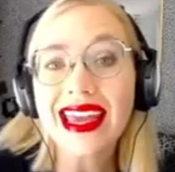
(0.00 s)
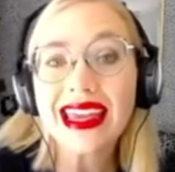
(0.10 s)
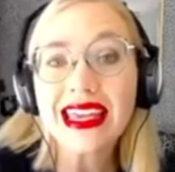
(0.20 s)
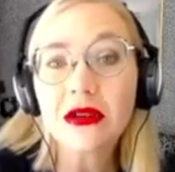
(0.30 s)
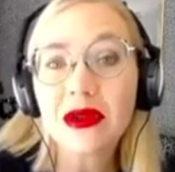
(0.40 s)

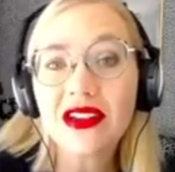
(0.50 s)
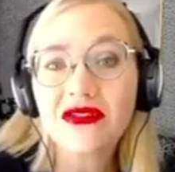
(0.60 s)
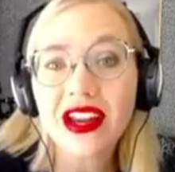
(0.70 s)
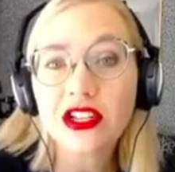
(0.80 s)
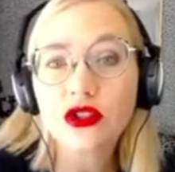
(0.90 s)
It can be a
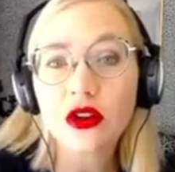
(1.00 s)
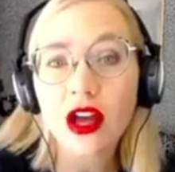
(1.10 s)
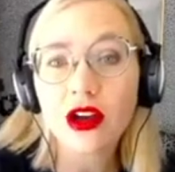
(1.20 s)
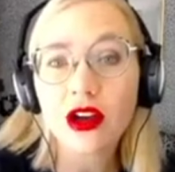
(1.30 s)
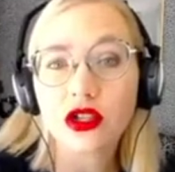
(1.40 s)
financial
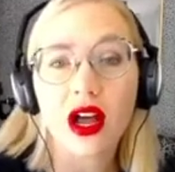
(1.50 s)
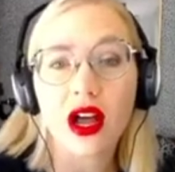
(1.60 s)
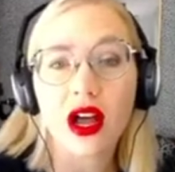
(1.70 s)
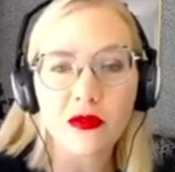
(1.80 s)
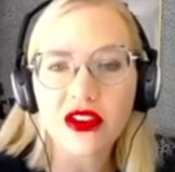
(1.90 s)
coach.
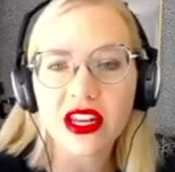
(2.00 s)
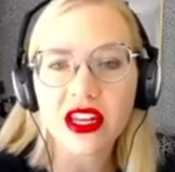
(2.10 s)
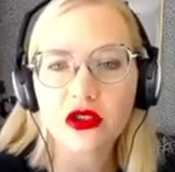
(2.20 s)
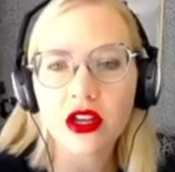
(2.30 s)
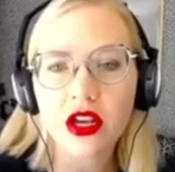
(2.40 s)
I'm a
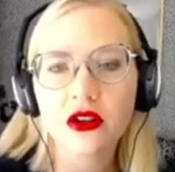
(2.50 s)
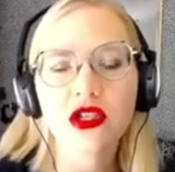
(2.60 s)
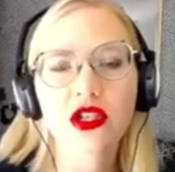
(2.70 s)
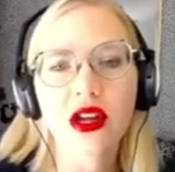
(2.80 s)
financial coach.